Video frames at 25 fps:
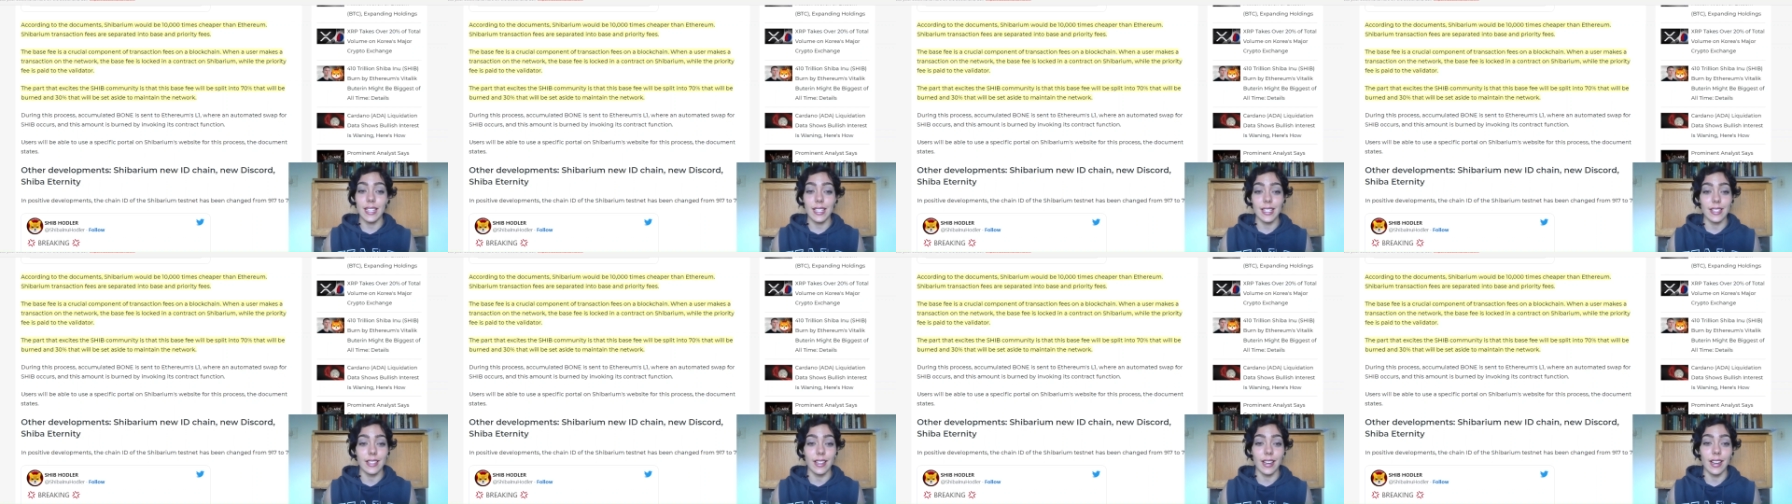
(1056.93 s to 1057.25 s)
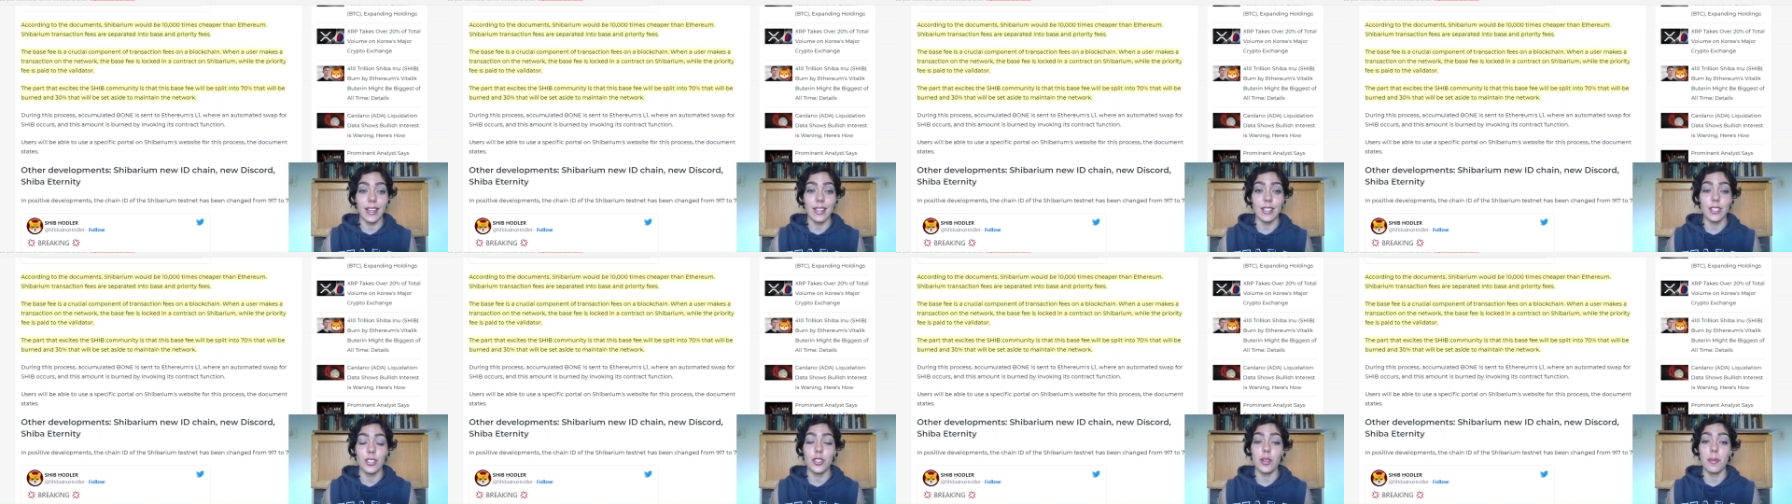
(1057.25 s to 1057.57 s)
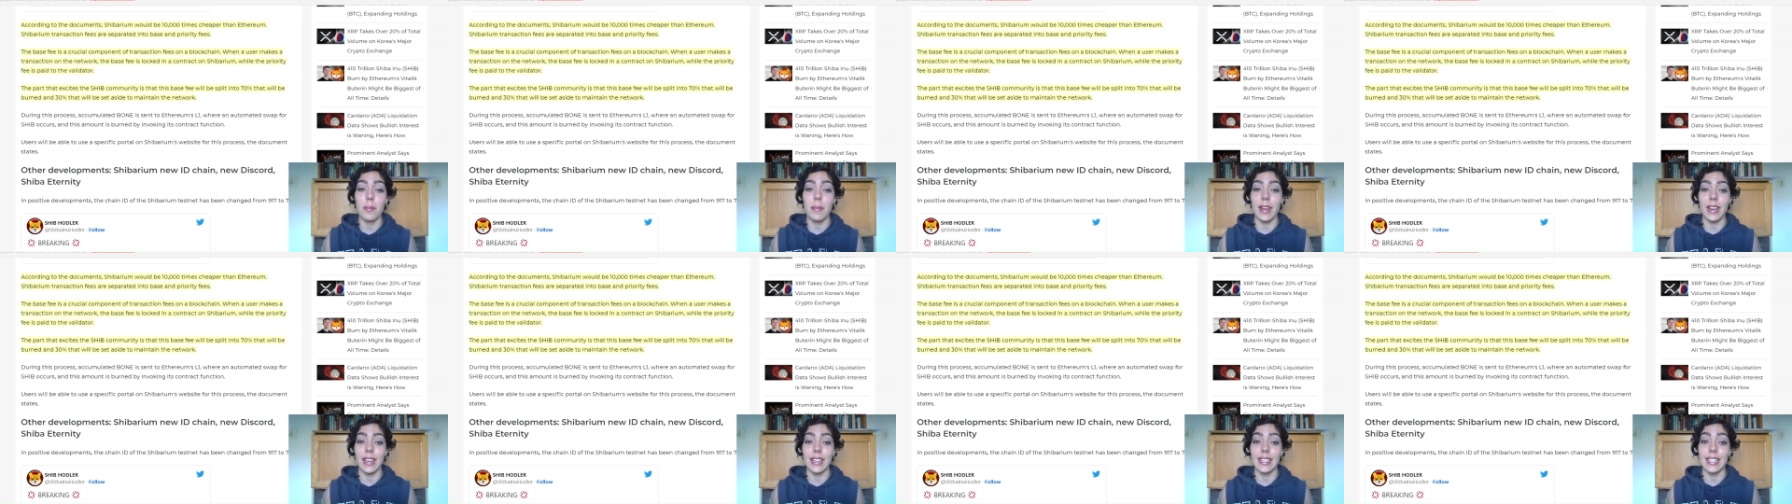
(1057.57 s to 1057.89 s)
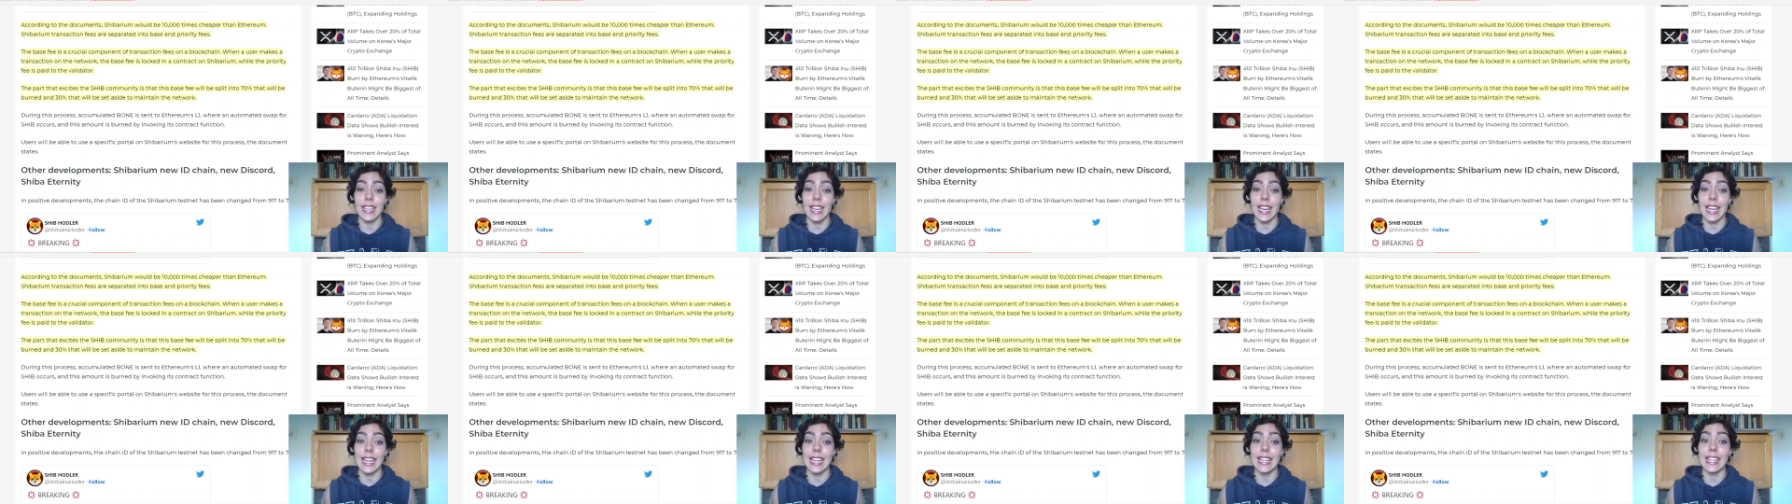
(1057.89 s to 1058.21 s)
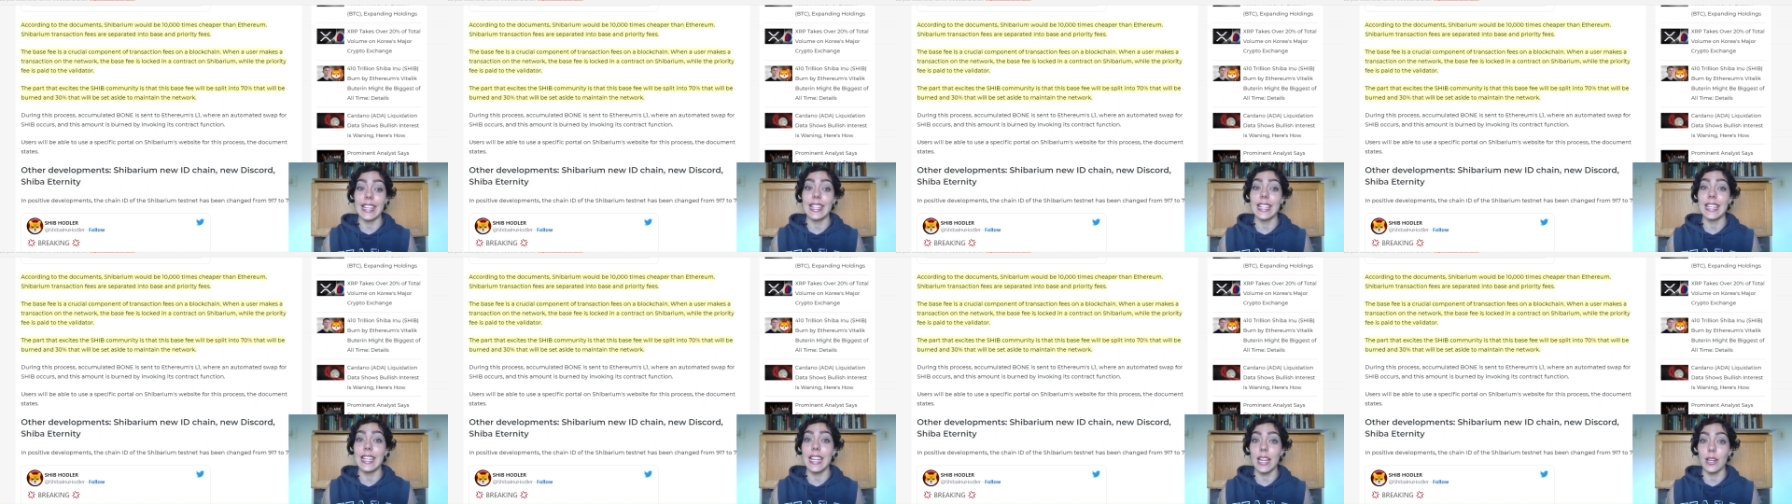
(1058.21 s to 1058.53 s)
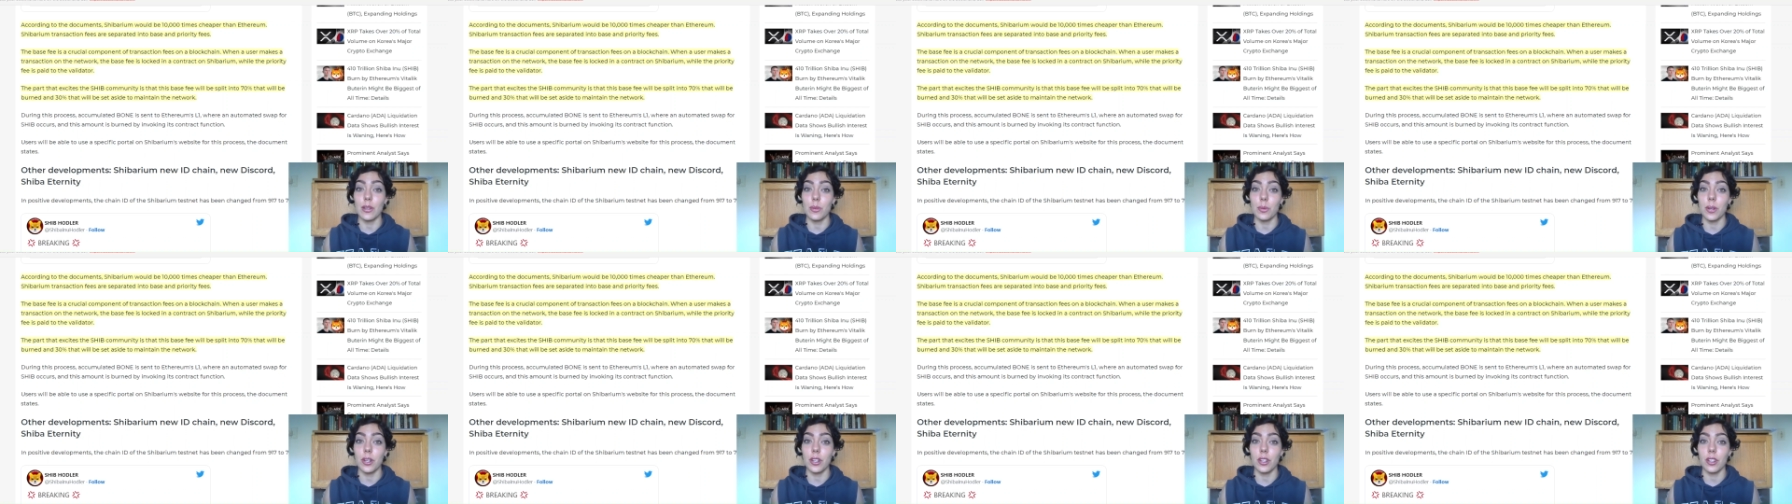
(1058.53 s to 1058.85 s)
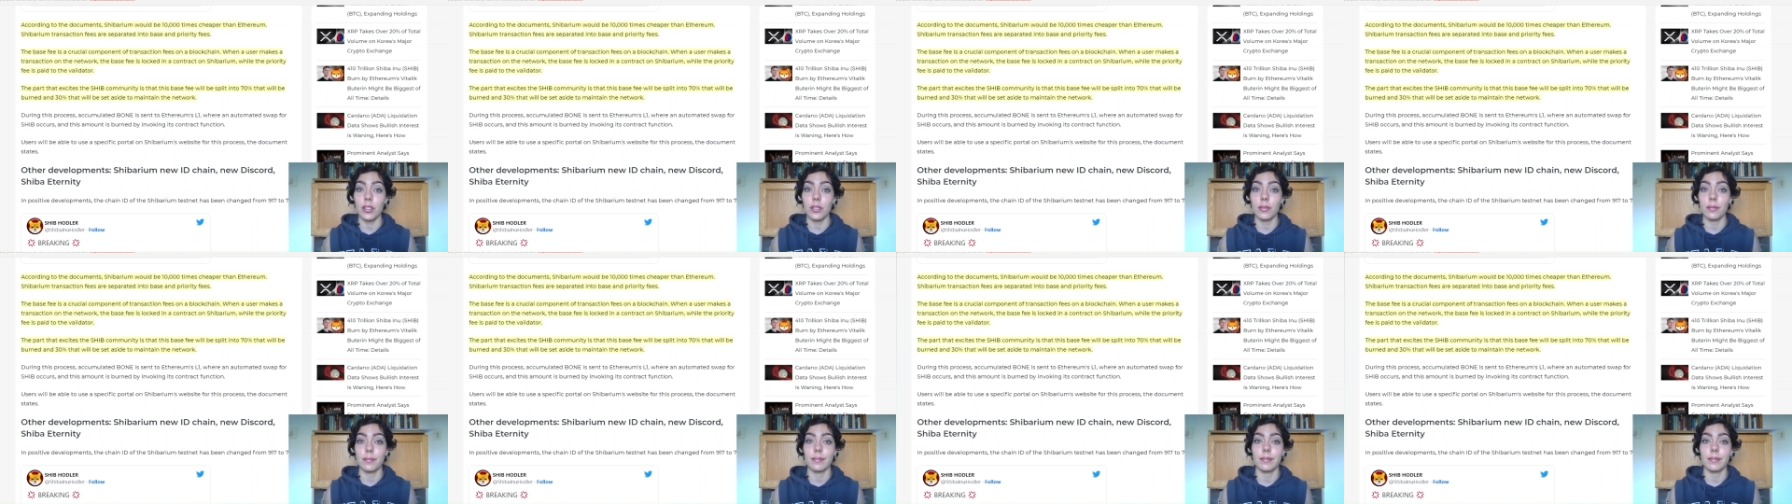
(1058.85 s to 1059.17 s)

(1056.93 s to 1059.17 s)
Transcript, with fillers: aside to maintain the network.